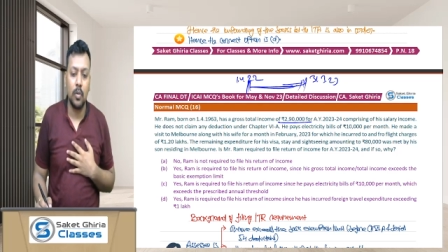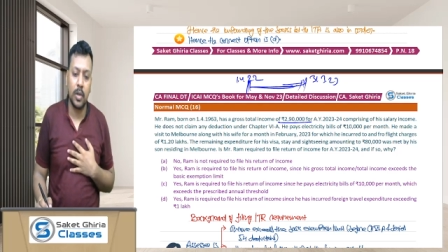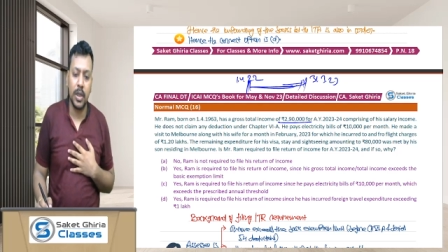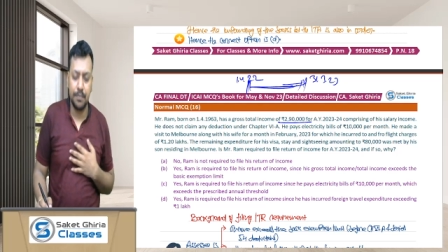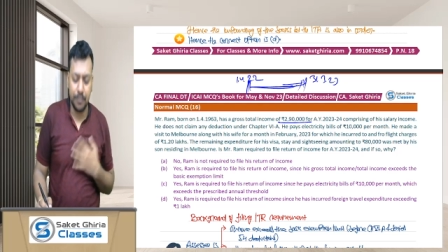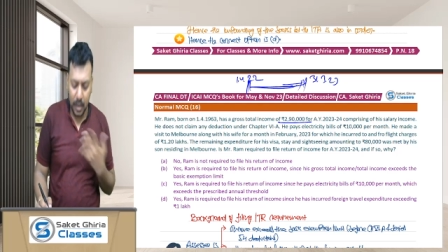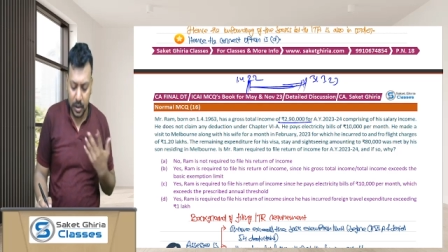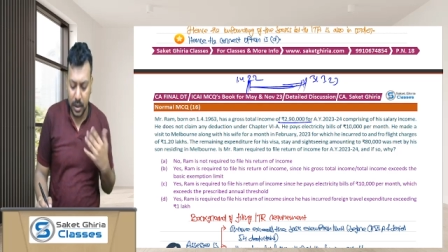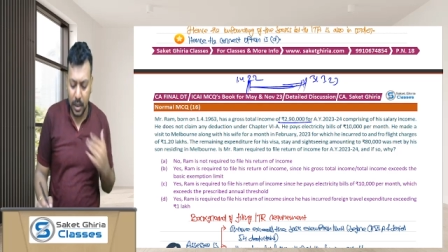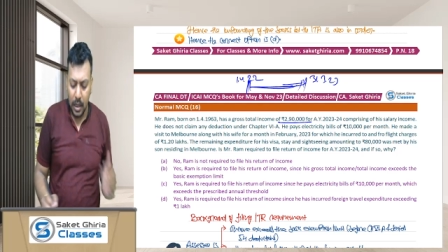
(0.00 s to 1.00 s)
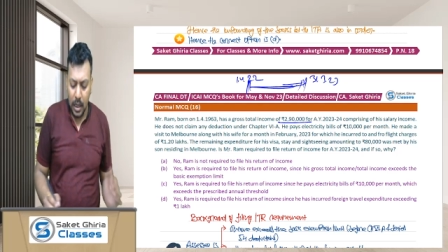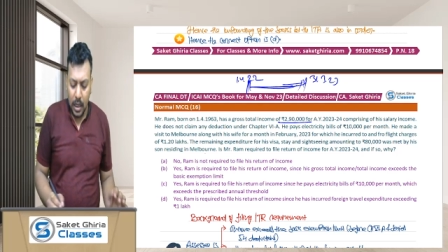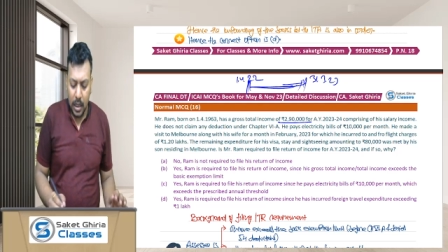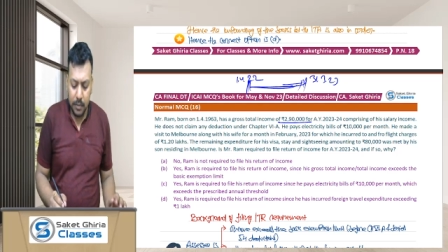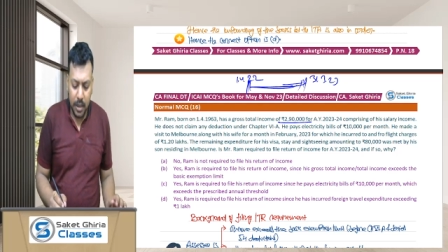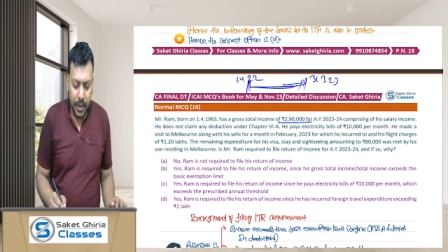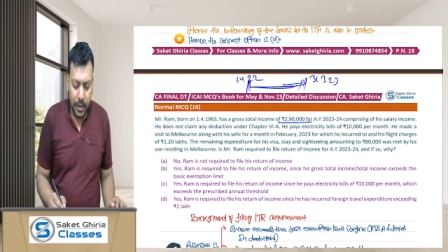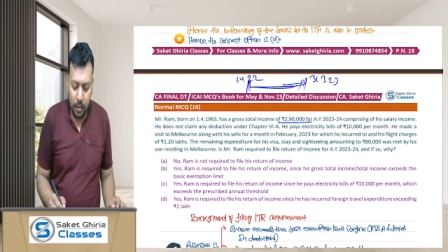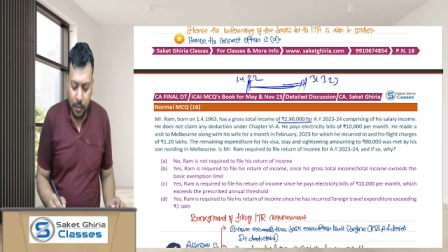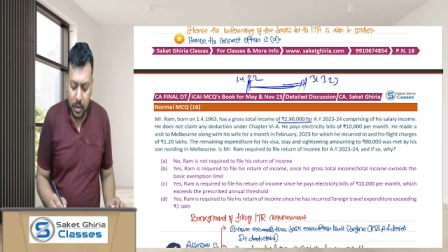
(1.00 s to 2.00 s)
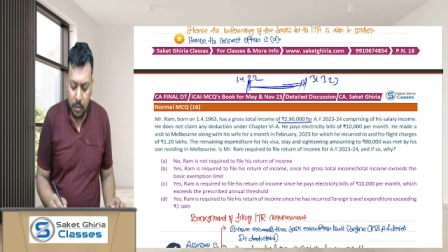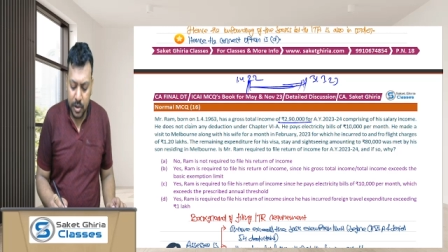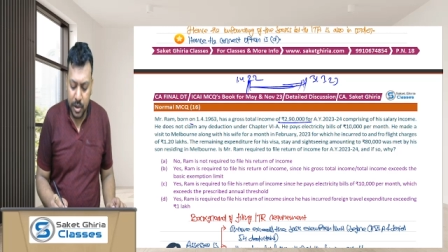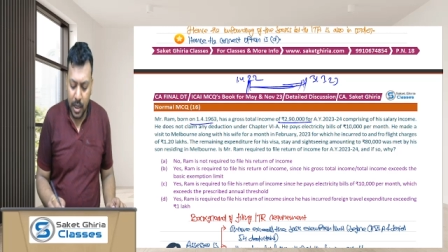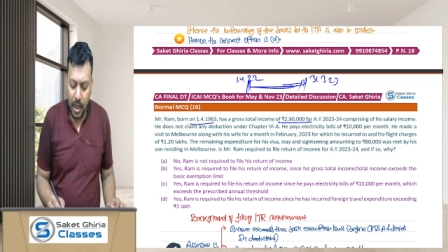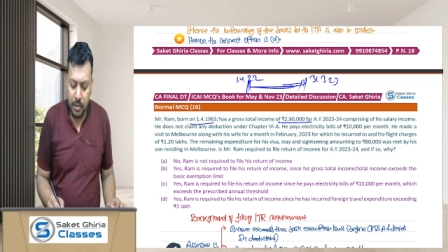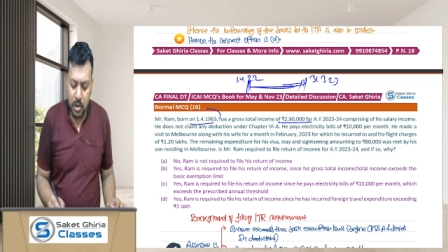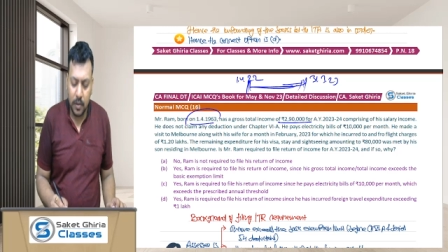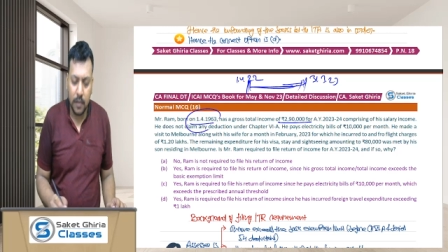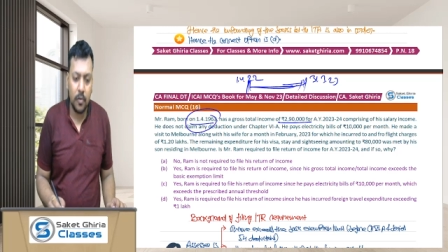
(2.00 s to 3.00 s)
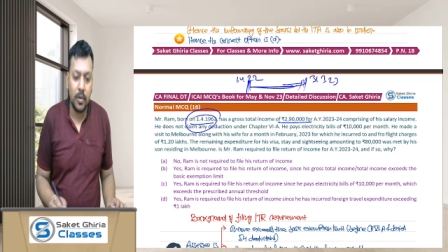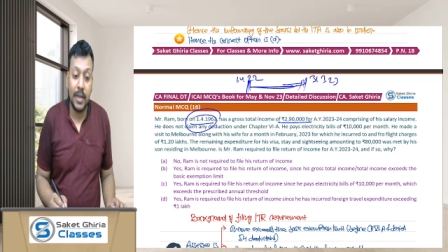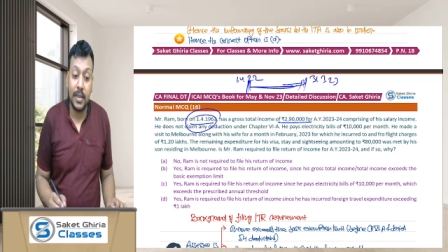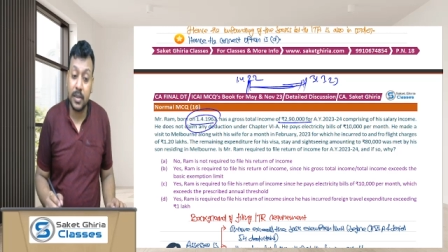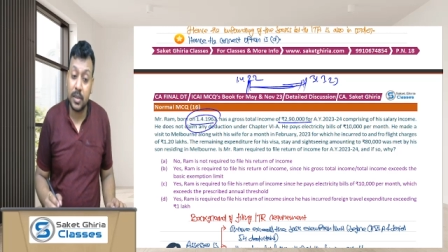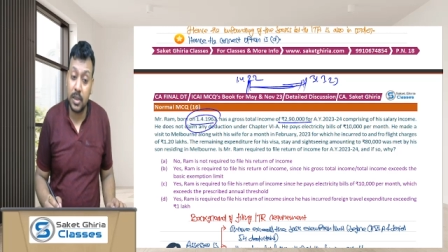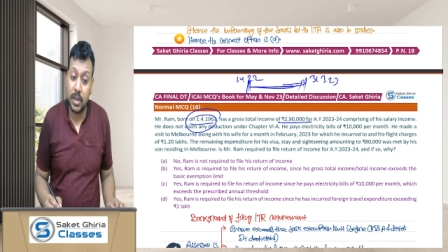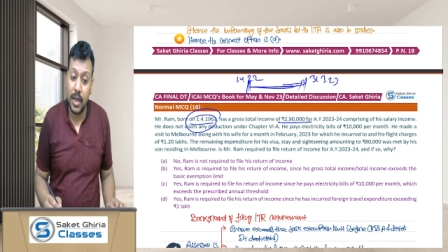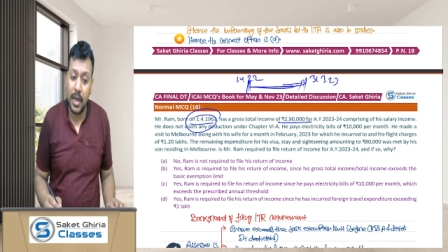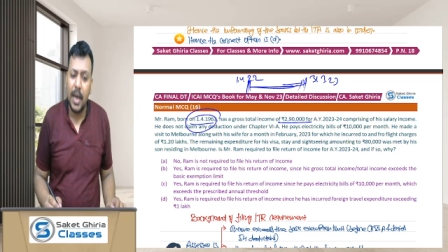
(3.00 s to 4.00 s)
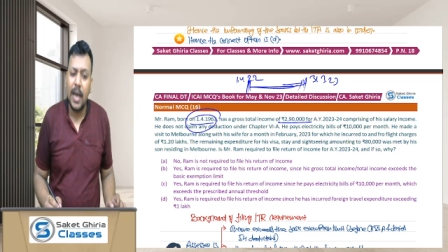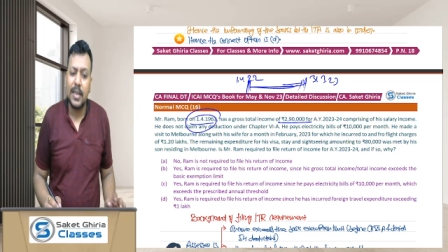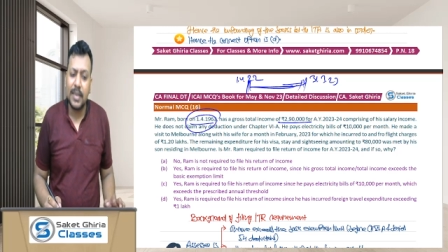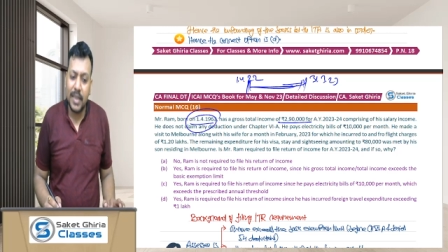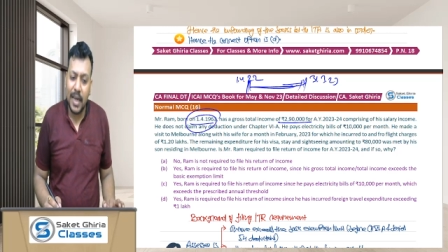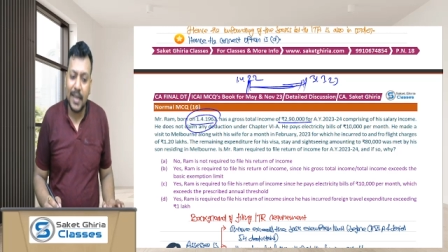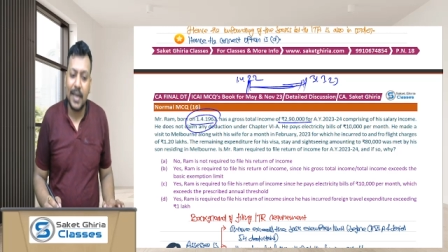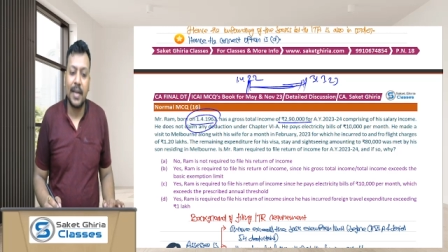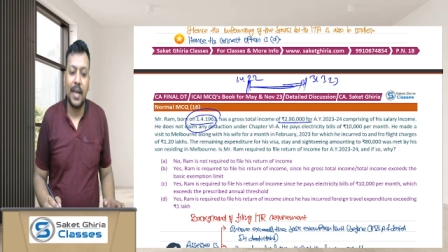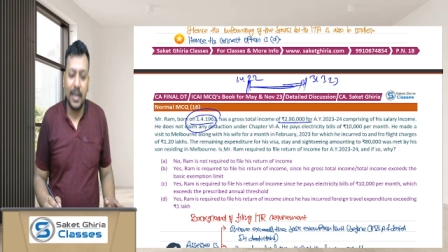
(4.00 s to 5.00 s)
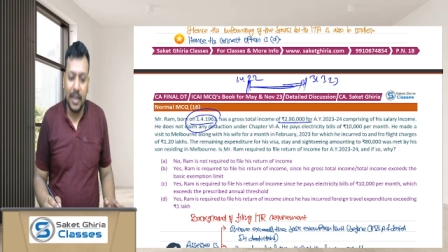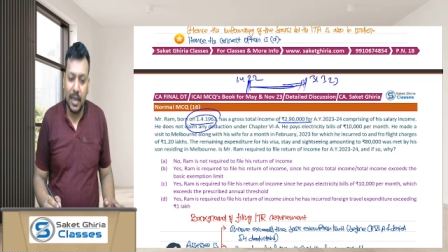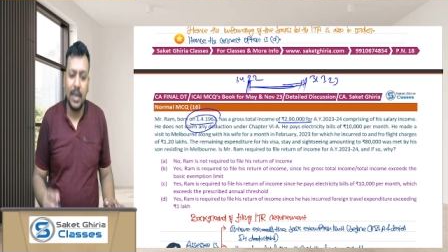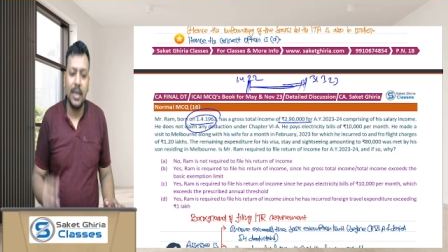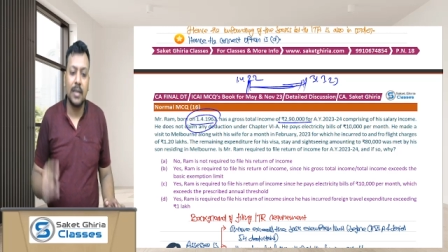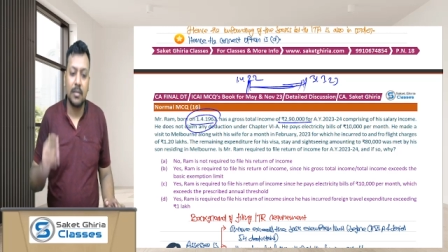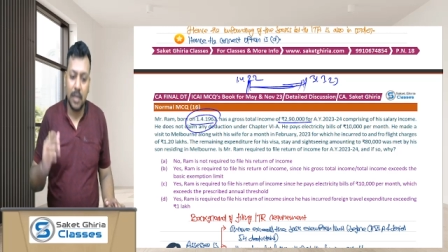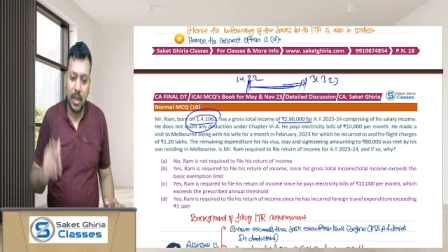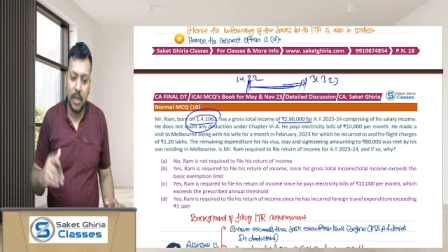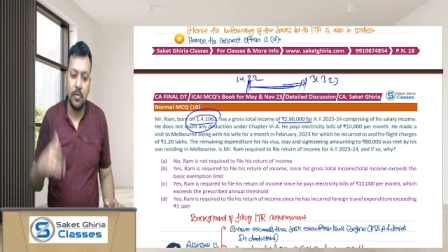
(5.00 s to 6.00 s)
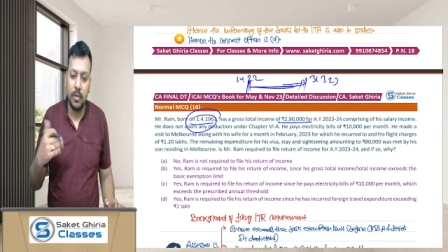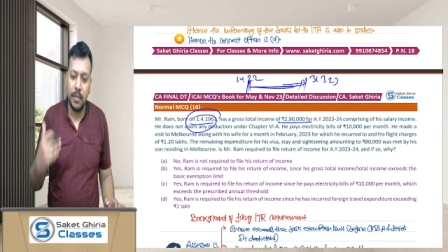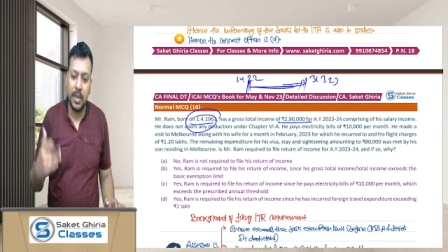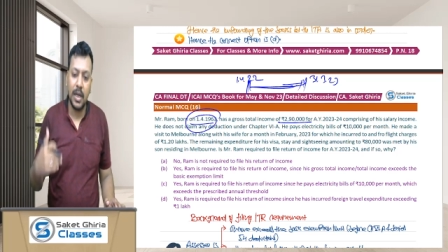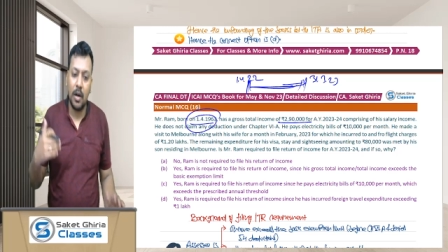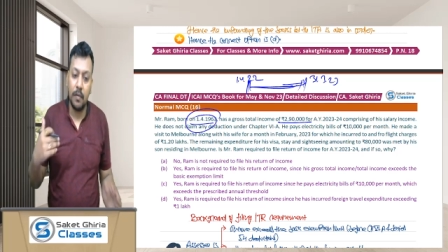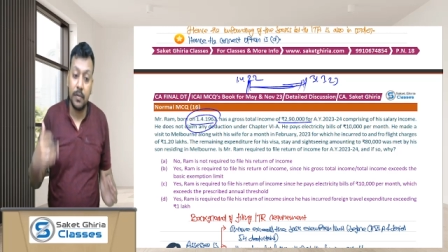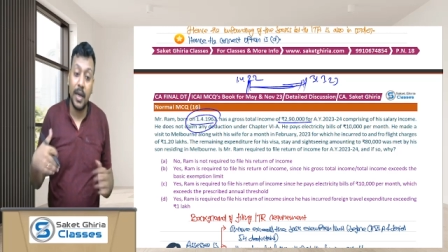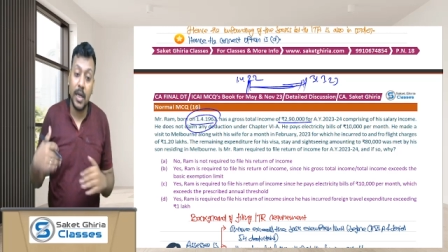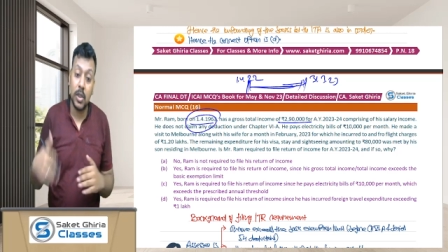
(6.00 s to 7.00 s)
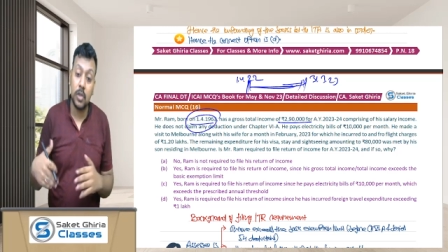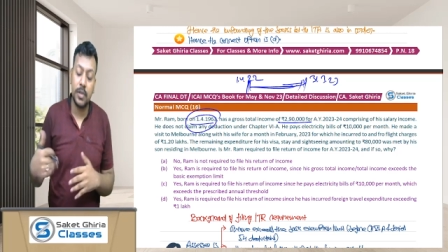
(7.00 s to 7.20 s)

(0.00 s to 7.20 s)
Okay, sir, if the date of birth of Mr. Ram is 1/4/1963, then technically he would be of the age of